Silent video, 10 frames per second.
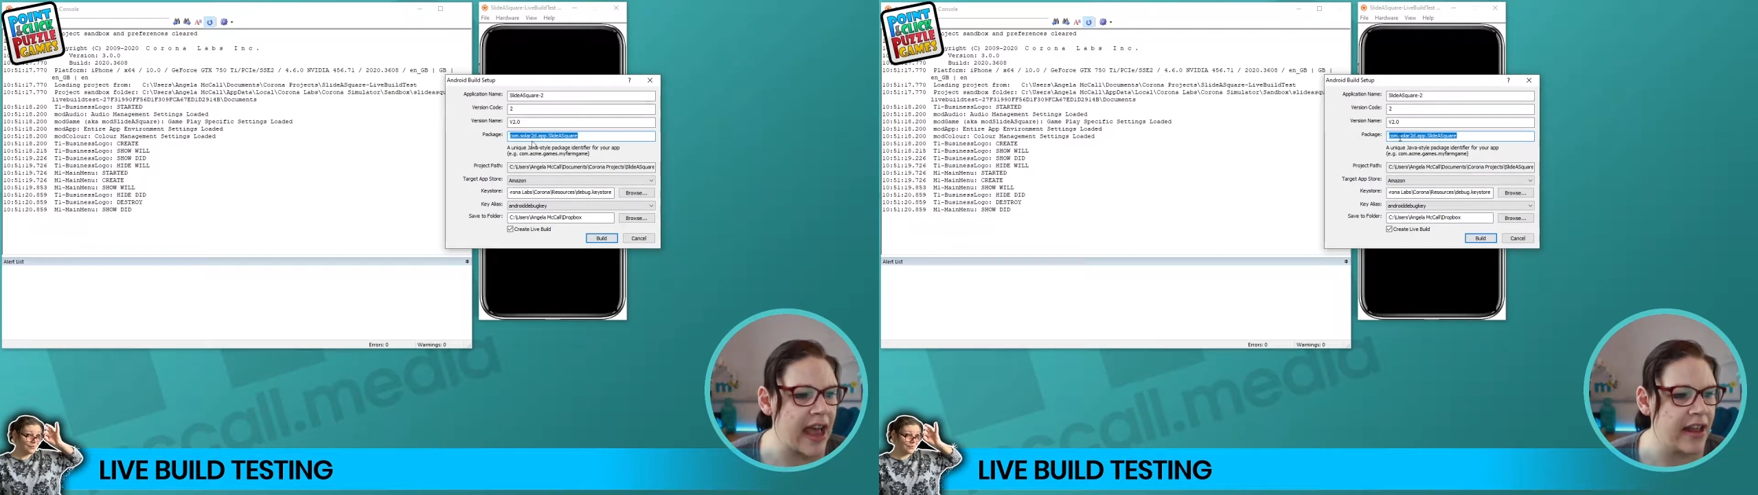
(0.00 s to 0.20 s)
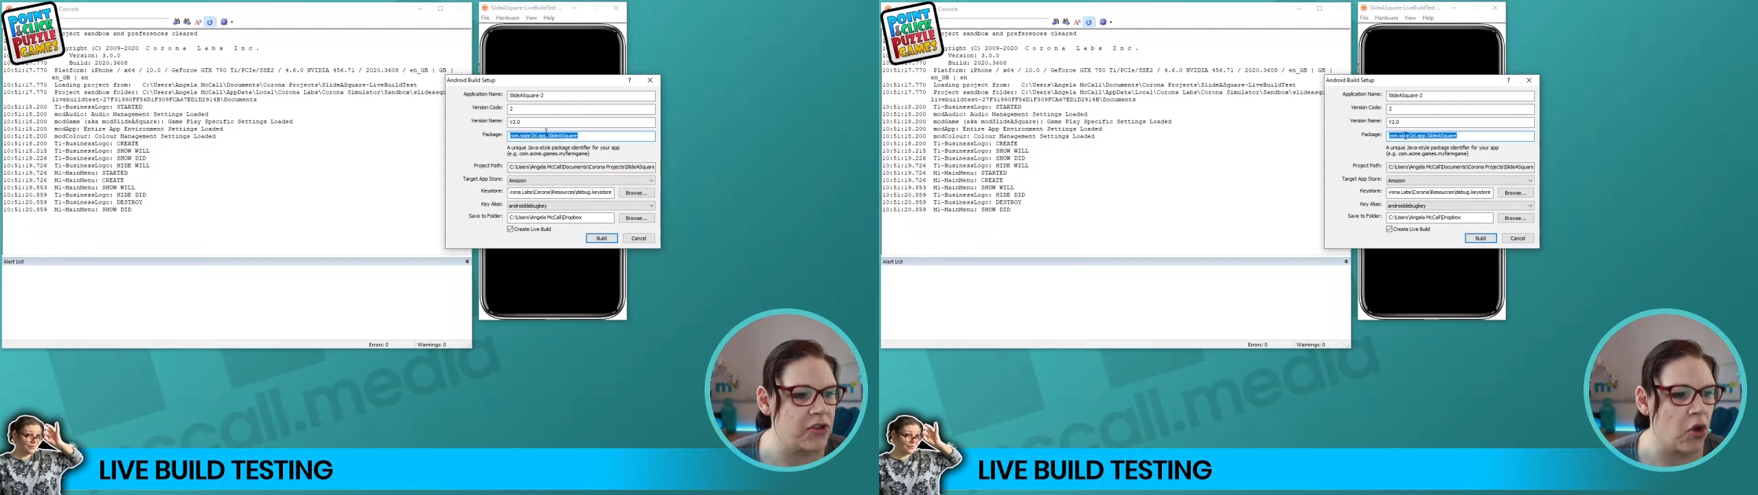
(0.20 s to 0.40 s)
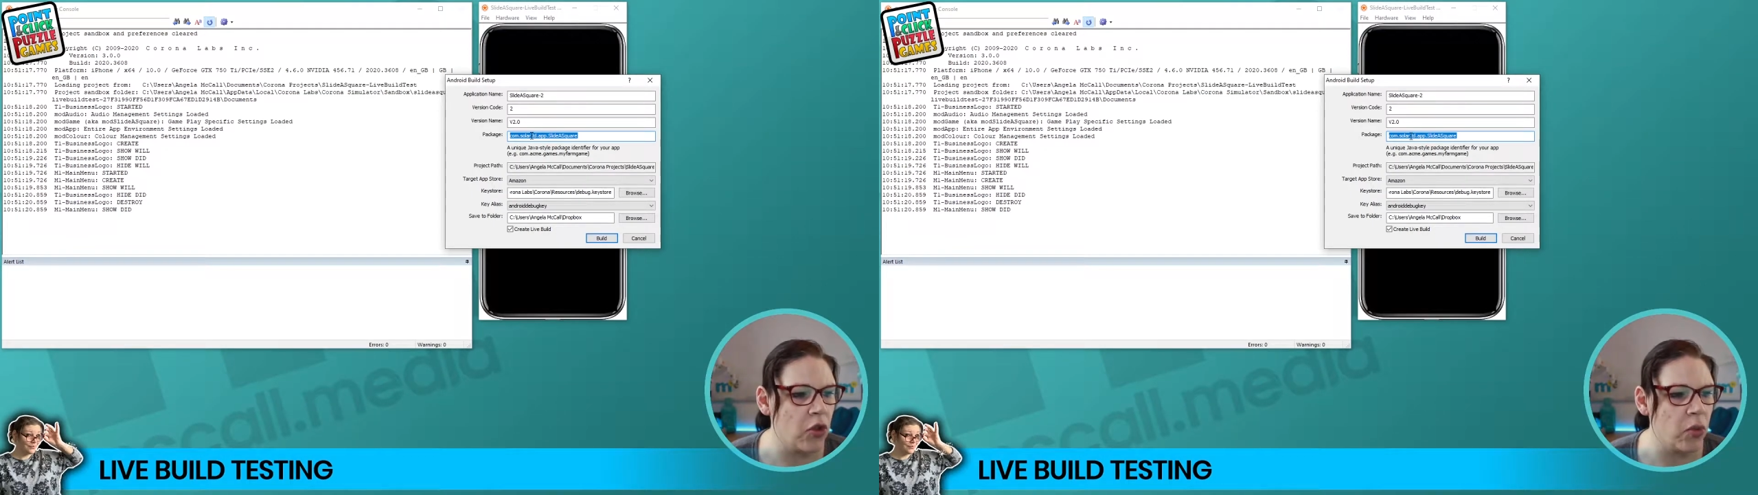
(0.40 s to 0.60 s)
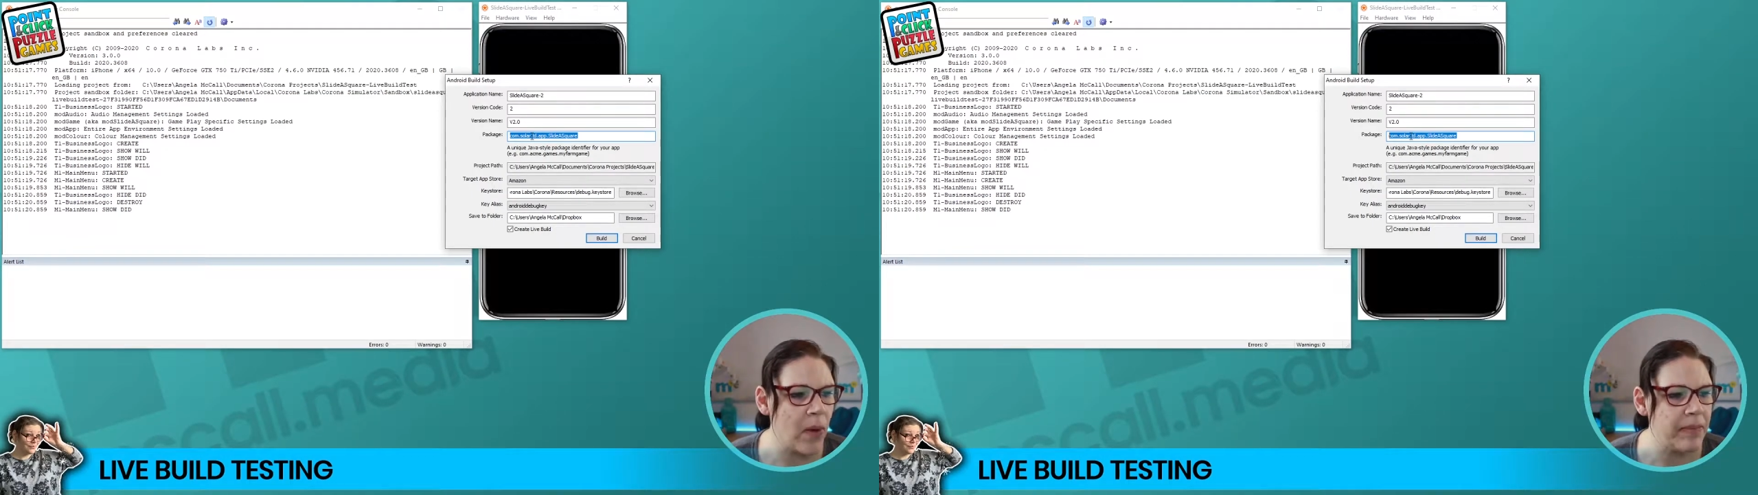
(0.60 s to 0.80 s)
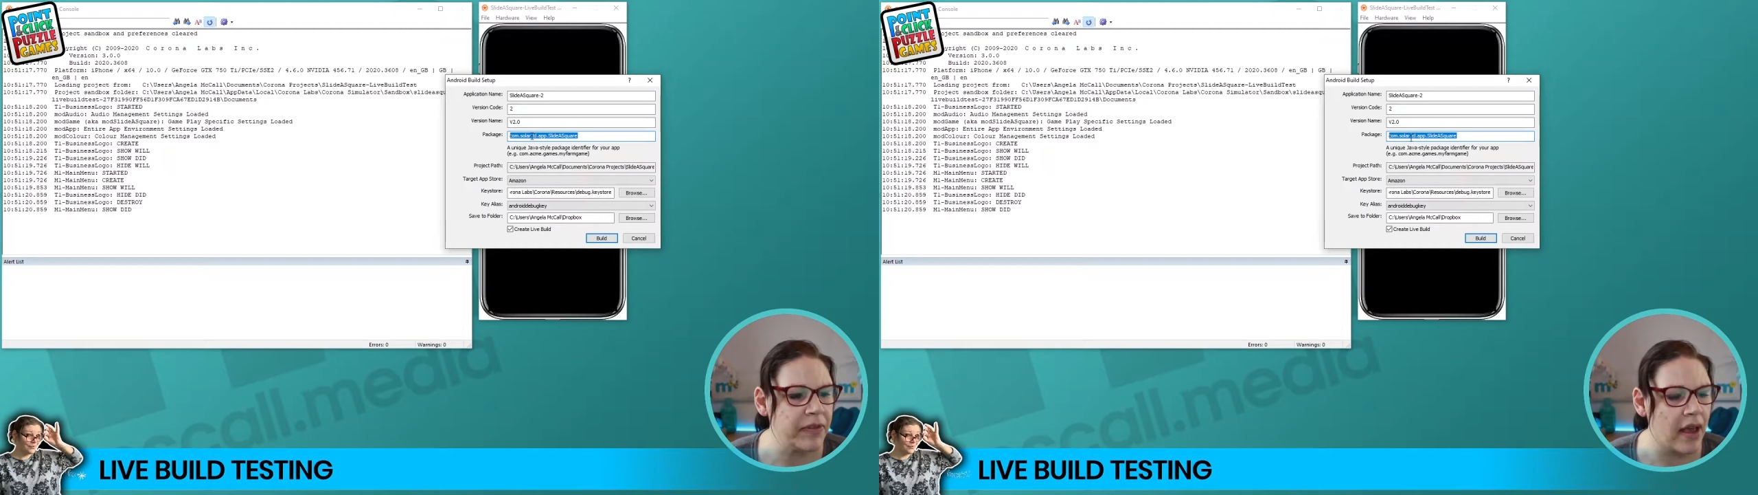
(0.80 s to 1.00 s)
and on the
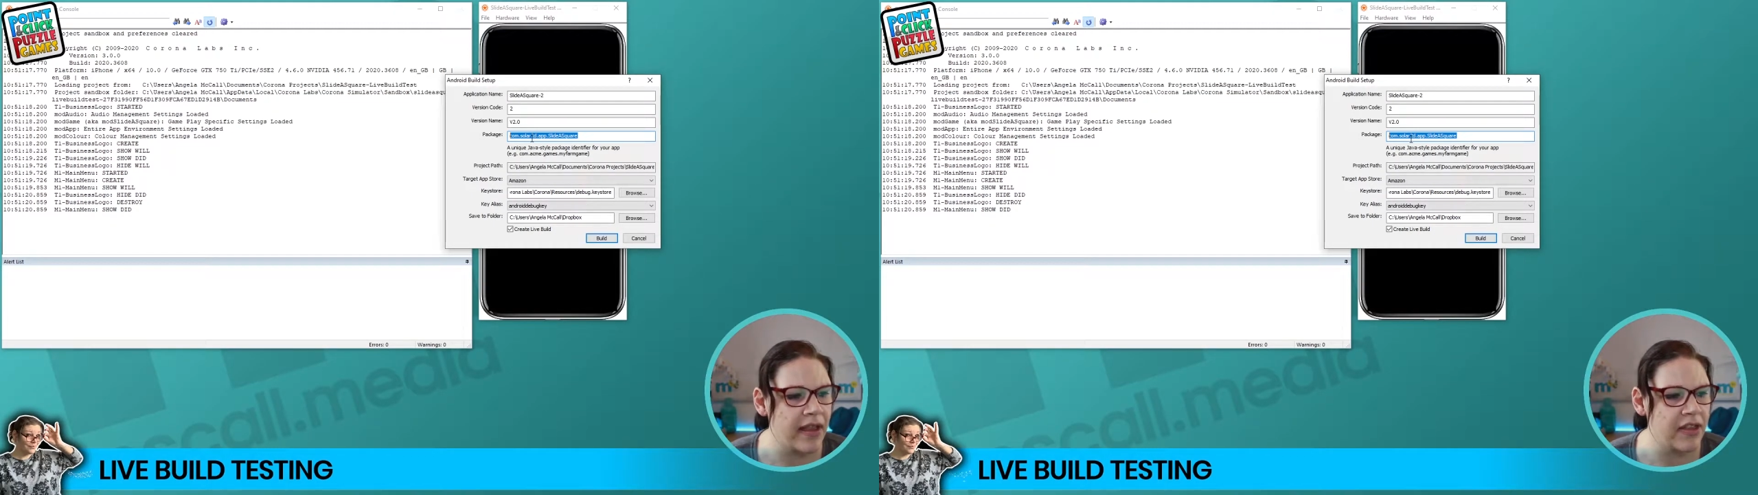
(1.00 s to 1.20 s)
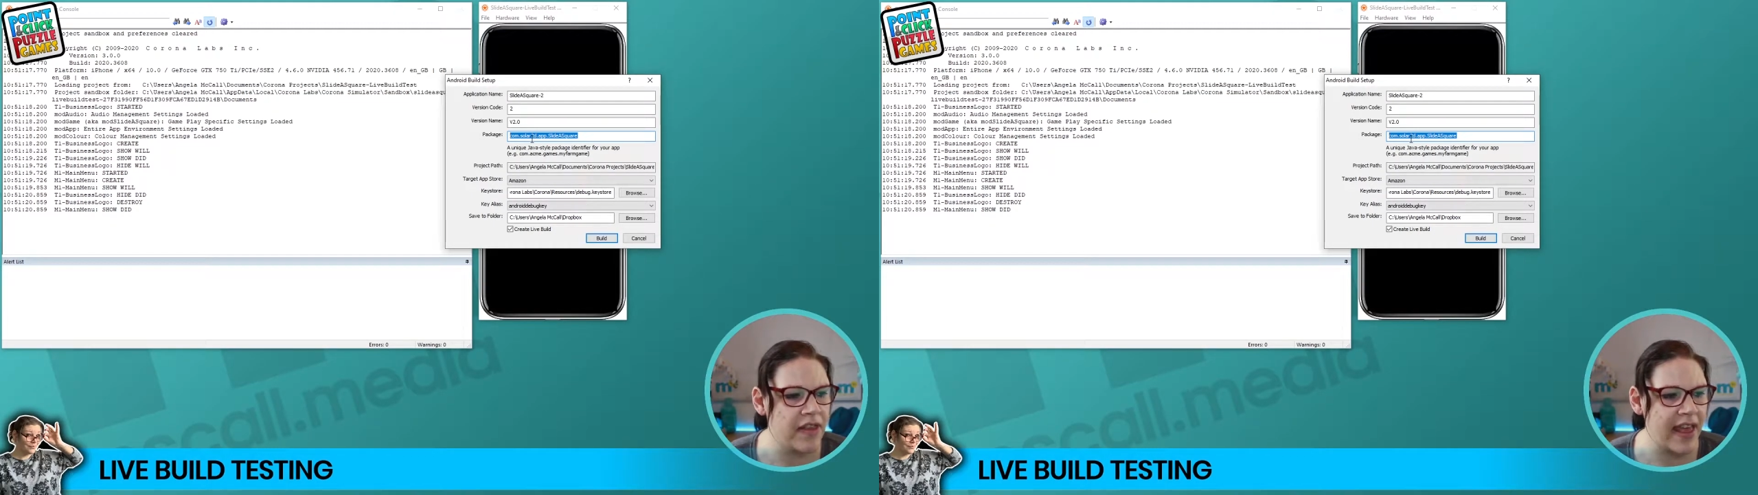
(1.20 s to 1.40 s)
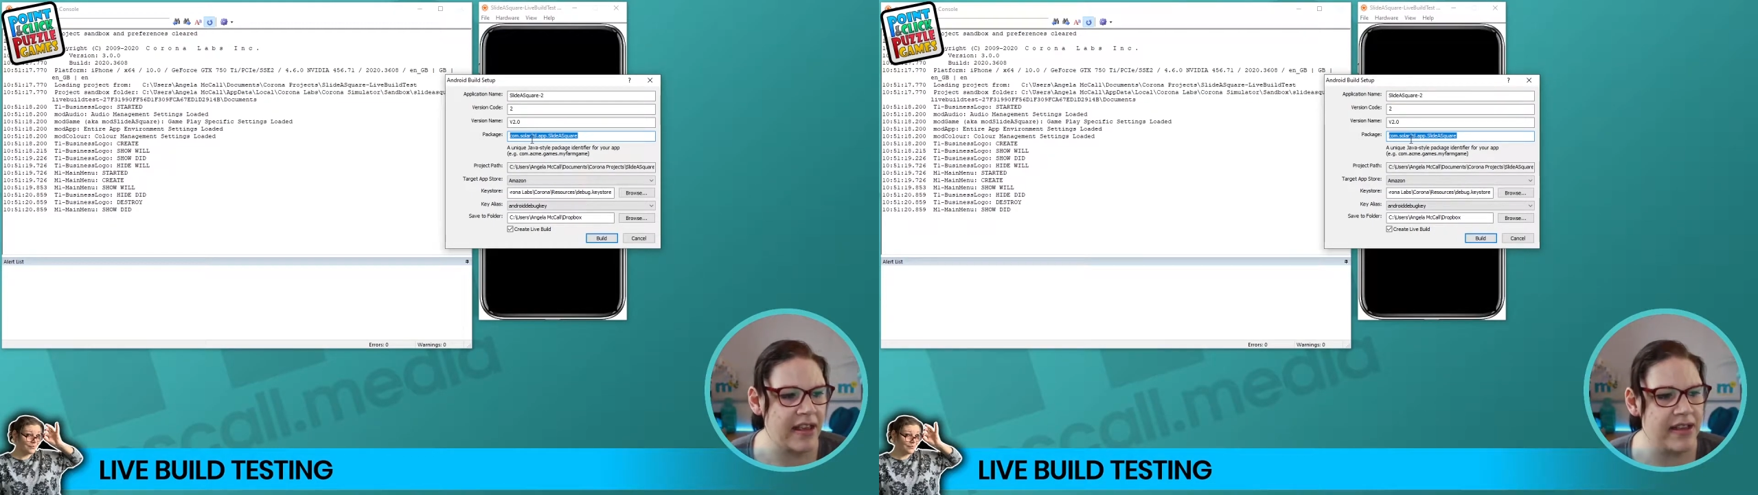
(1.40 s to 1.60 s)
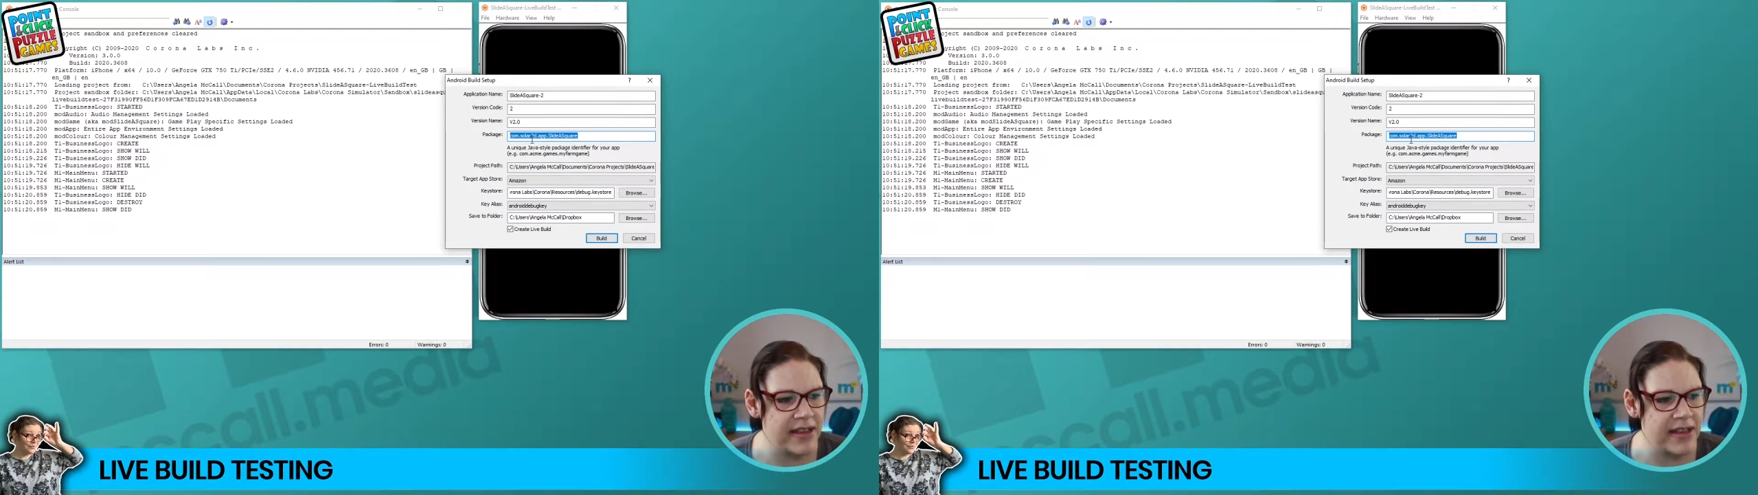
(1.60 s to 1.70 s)
website that that